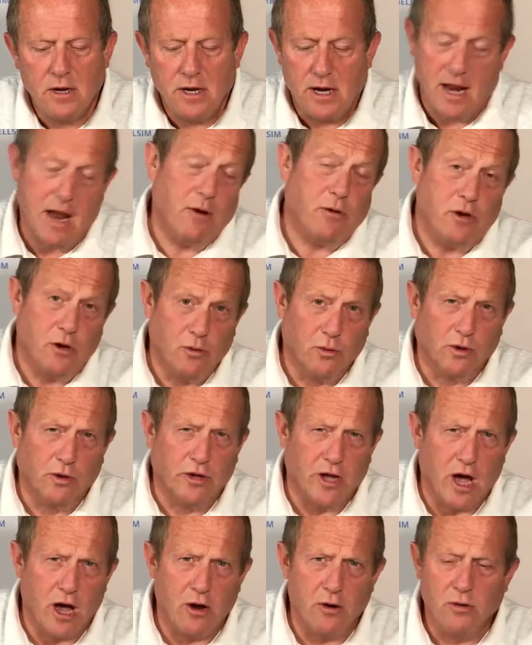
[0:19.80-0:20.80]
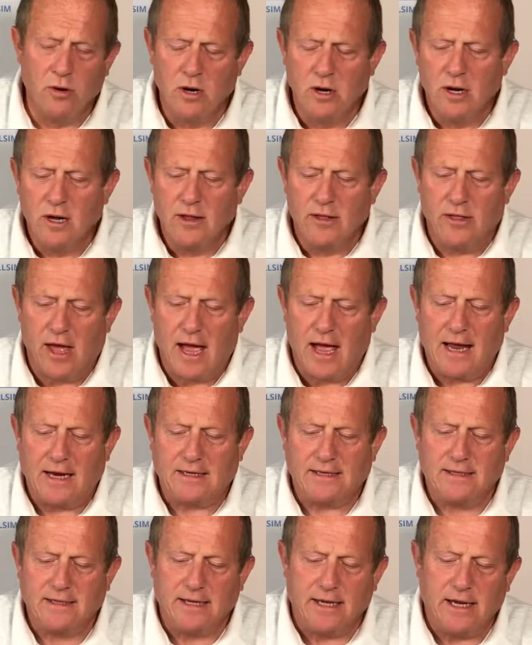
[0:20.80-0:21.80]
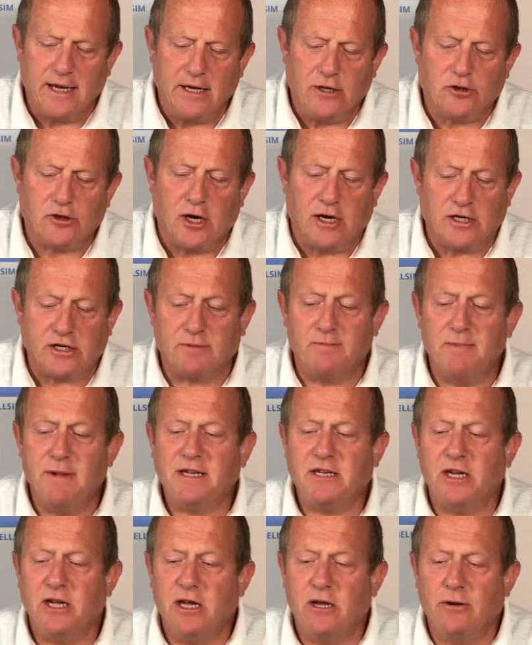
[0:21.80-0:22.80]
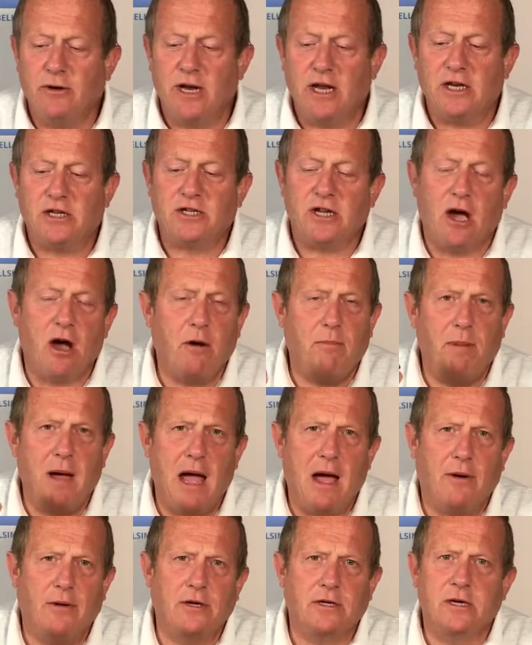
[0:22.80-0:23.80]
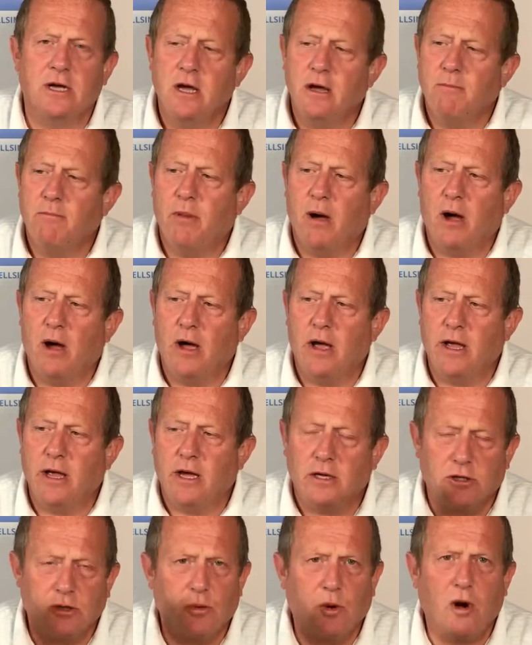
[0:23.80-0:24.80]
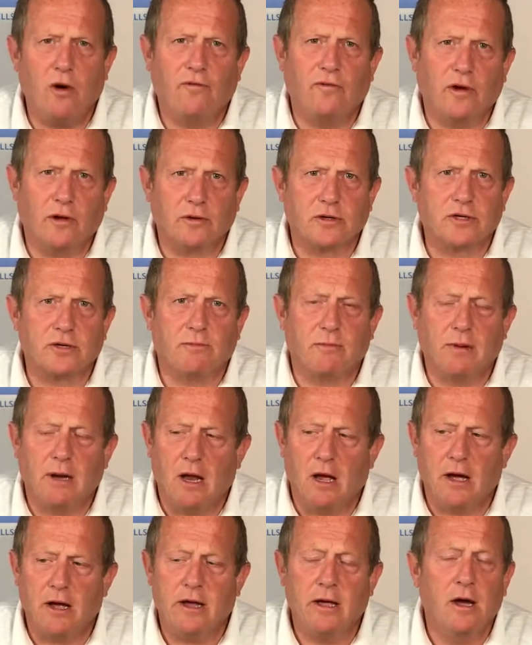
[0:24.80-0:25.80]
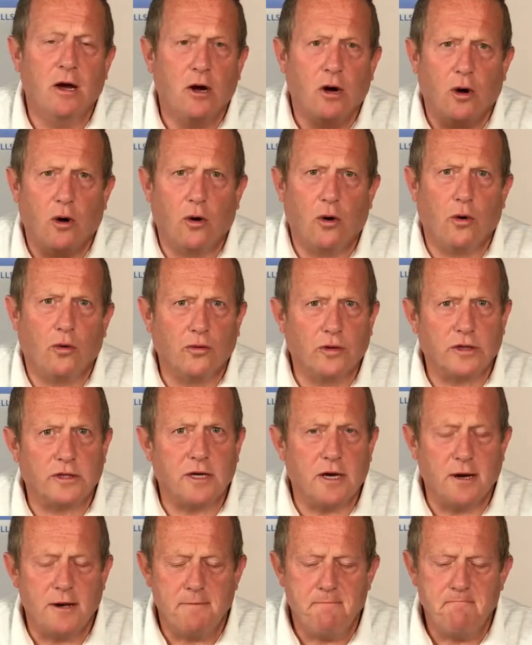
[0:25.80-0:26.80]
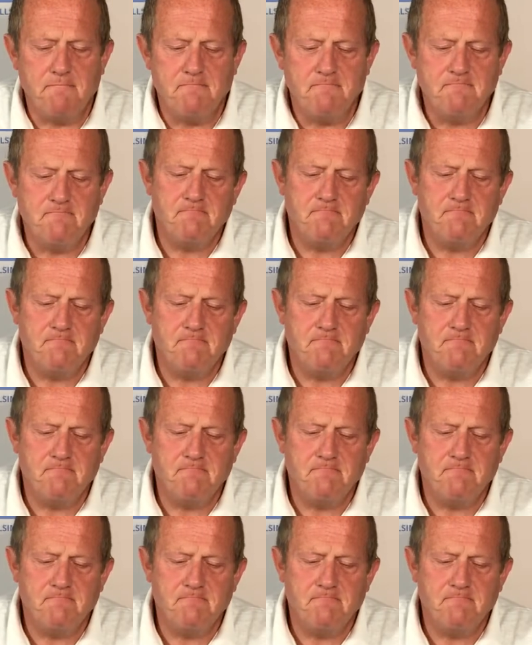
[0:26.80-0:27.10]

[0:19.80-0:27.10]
Now you will know that the transmitter units are powered by a 12 volt supply all the time.